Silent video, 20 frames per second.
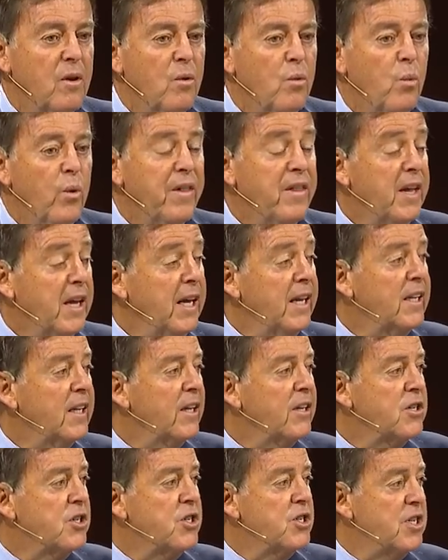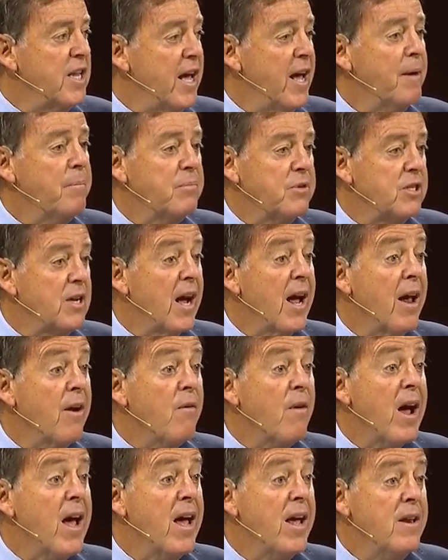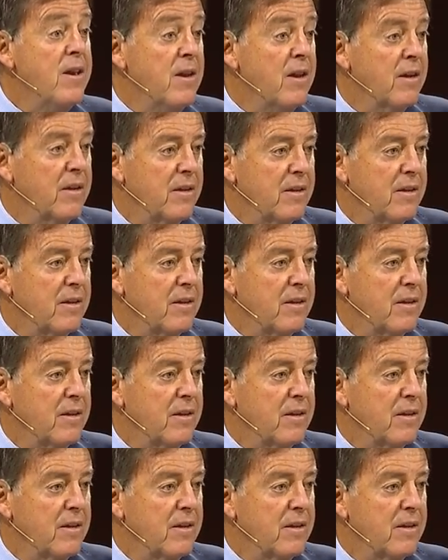with heedless steps I ran